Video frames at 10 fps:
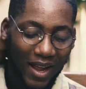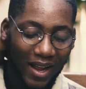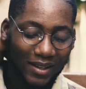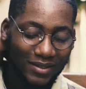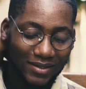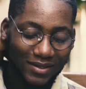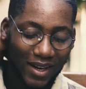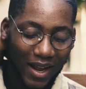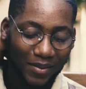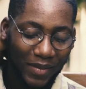And
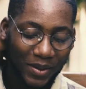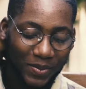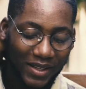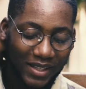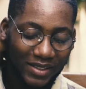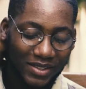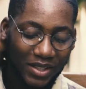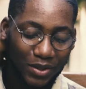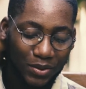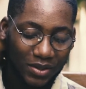my reply
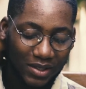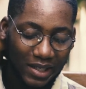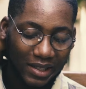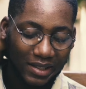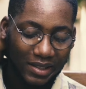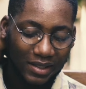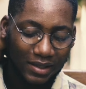initially was like,